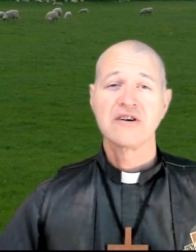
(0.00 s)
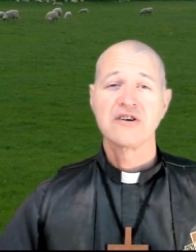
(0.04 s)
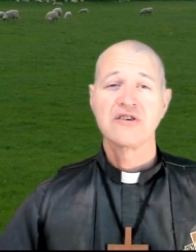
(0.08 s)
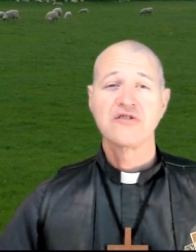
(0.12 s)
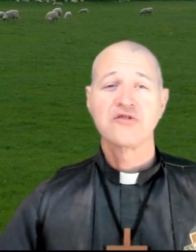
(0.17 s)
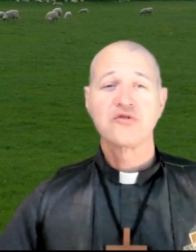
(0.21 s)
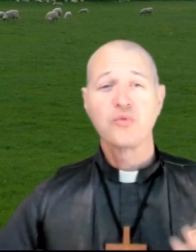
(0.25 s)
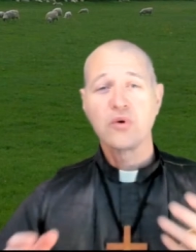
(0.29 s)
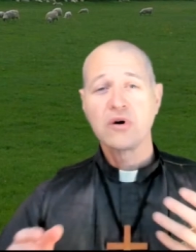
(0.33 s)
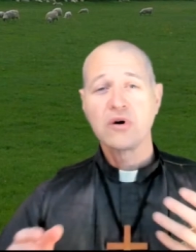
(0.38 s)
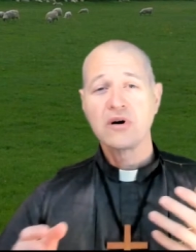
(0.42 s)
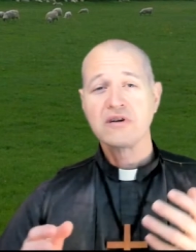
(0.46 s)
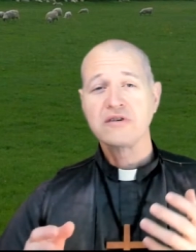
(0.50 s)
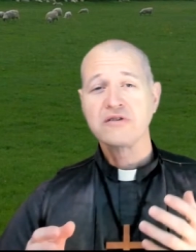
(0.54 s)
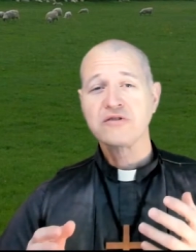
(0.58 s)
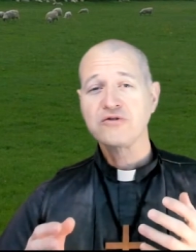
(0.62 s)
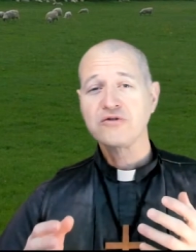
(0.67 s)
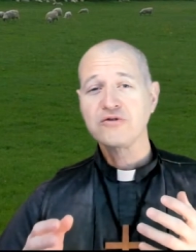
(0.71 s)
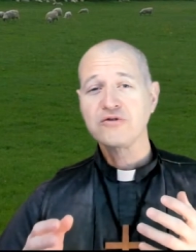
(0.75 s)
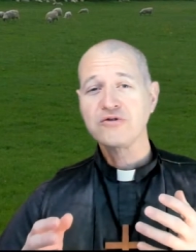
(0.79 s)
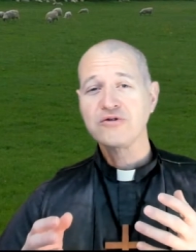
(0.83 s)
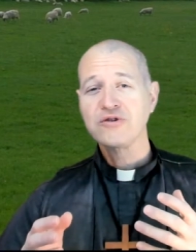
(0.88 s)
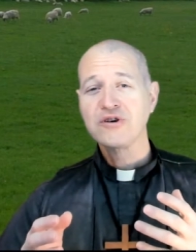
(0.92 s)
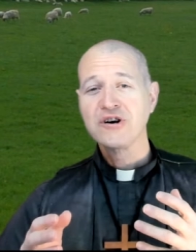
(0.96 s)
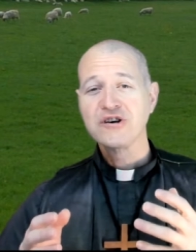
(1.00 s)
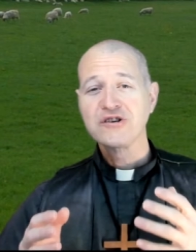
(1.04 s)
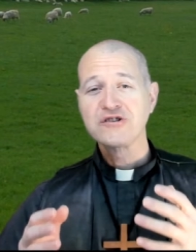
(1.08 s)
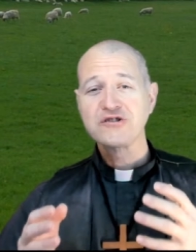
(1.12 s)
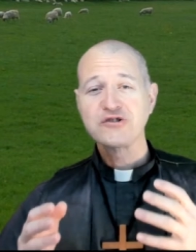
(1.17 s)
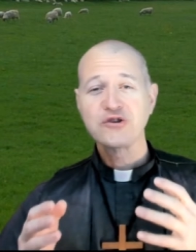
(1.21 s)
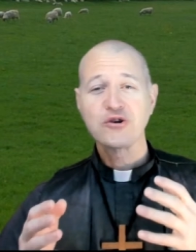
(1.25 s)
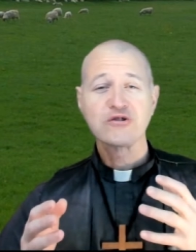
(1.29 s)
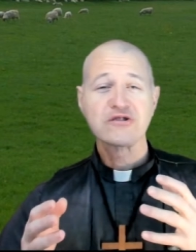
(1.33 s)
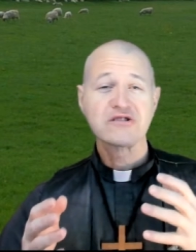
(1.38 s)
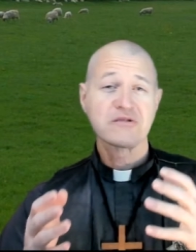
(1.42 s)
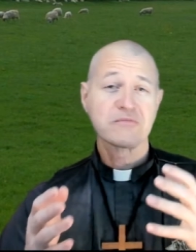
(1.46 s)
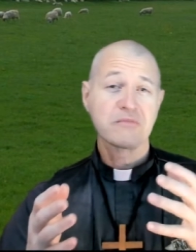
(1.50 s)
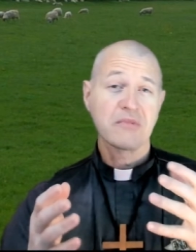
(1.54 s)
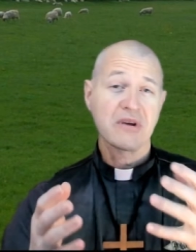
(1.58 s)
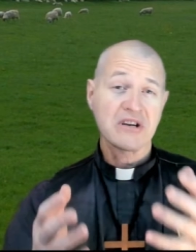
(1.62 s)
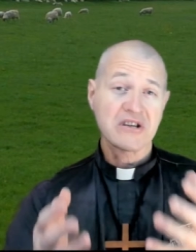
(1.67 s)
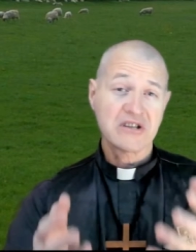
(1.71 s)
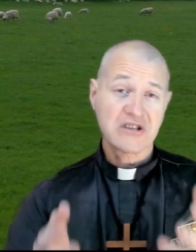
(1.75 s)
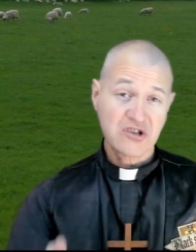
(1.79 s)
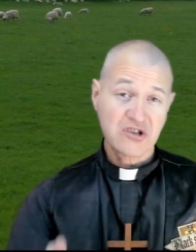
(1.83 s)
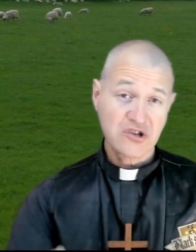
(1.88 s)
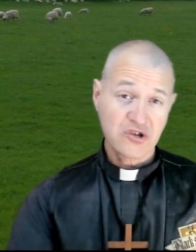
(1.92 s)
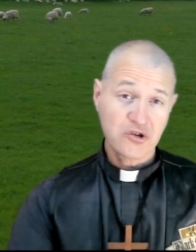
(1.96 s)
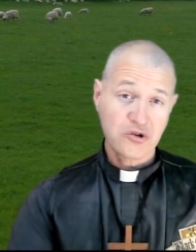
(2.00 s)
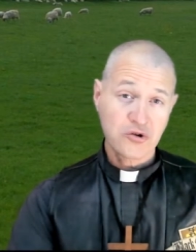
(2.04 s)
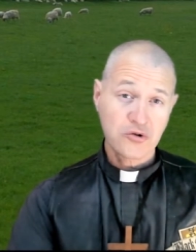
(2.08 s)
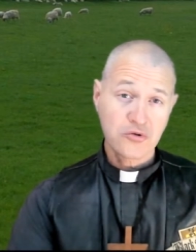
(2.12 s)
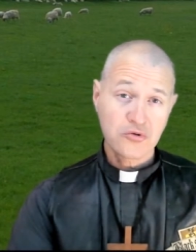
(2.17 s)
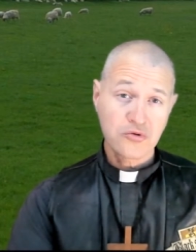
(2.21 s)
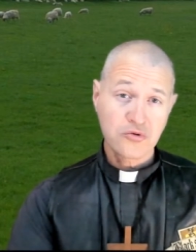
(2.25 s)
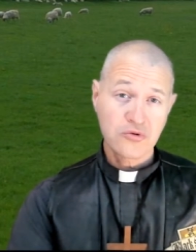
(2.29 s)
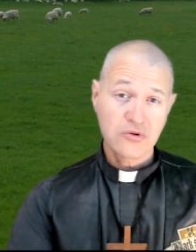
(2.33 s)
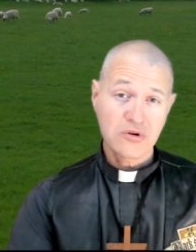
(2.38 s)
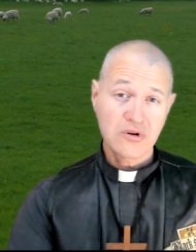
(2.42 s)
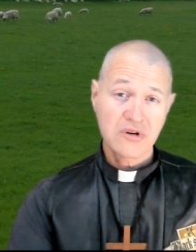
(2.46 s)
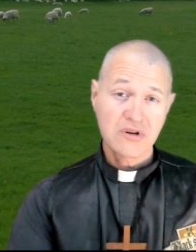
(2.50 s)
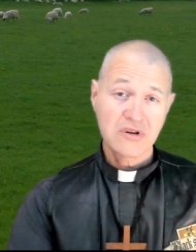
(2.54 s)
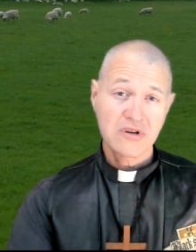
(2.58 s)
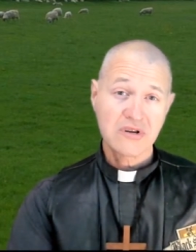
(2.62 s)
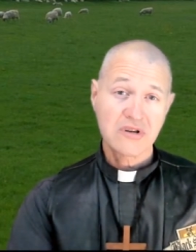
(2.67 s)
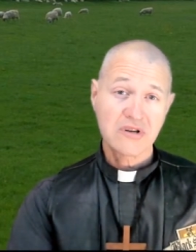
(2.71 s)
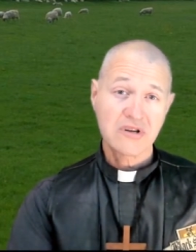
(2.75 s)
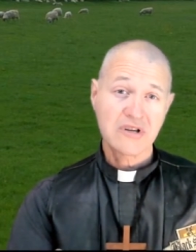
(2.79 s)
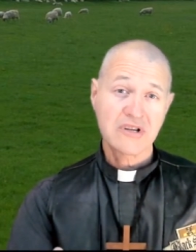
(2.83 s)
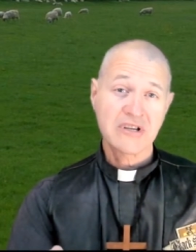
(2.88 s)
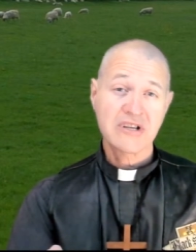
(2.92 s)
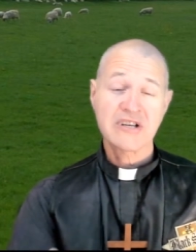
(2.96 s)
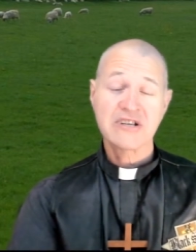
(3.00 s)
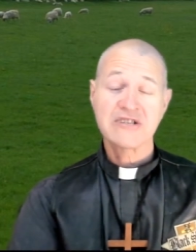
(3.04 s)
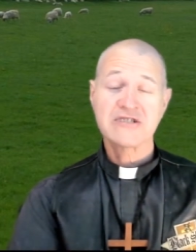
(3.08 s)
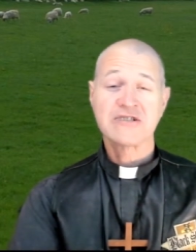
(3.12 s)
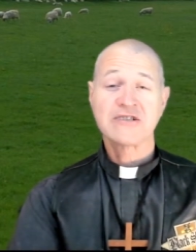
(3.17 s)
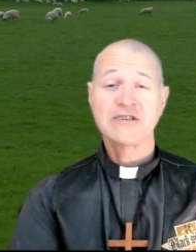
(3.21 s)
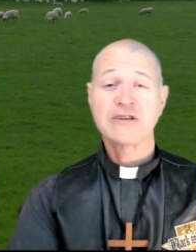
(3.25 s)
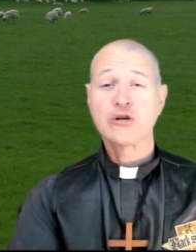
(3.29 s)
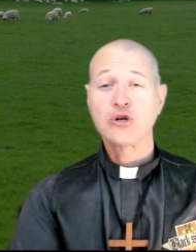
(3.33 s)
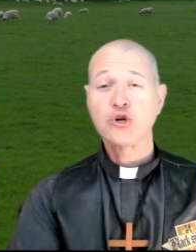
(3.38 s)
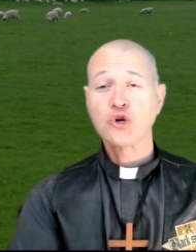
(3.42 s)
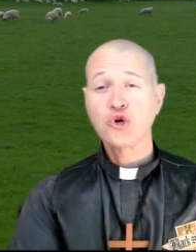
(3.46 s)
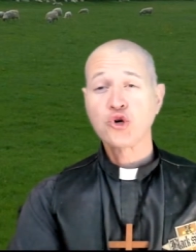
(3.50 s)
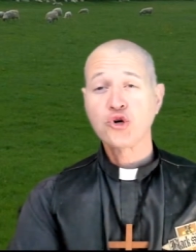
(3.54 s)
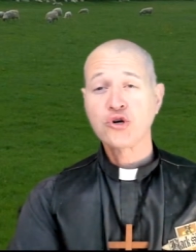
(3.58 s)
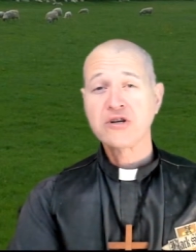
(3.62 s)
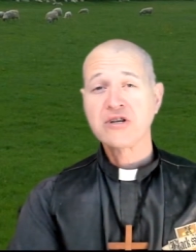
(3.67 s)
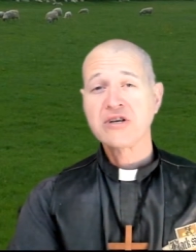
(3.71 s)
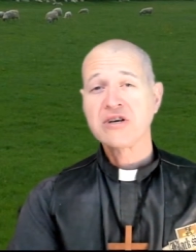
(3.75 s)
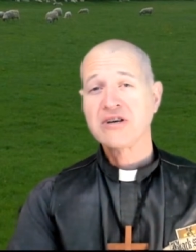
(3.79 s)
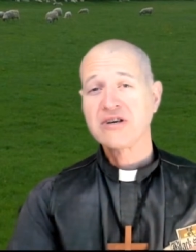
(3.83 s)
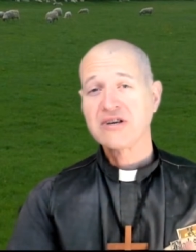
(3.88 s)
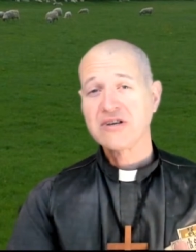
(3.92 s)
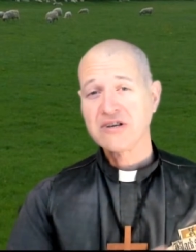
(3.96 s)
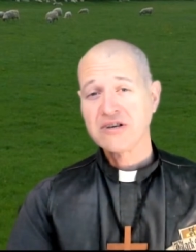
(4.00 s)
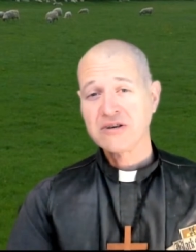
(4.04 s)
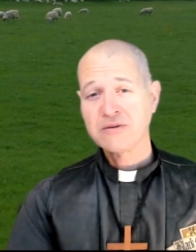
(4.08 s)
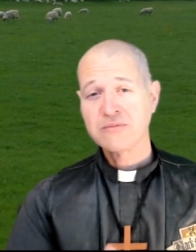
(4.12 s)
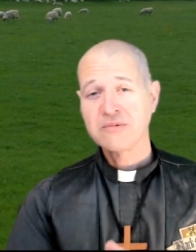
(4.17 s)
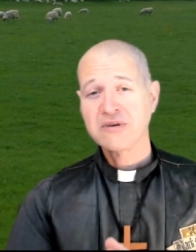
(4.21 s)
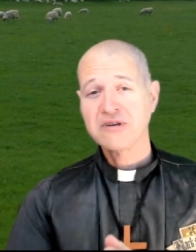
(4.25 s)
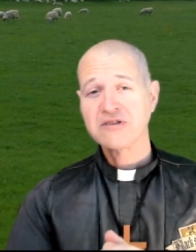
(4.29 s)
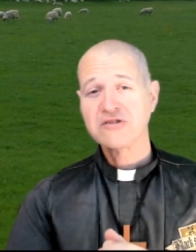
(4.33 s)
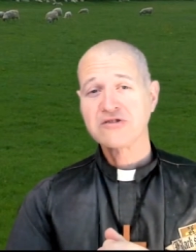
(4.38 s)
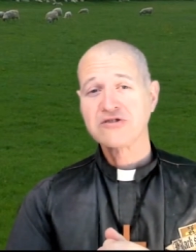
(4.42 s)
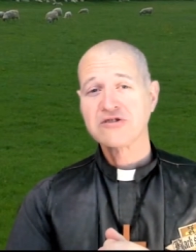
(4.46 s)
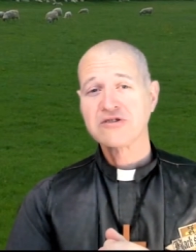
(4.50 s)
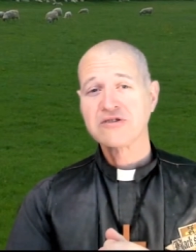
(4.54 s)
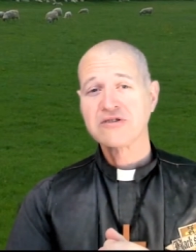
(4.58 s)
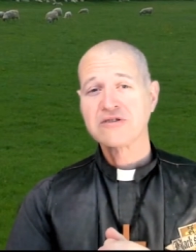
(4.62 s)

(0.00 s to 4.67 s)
The one who chose to make you in his good image.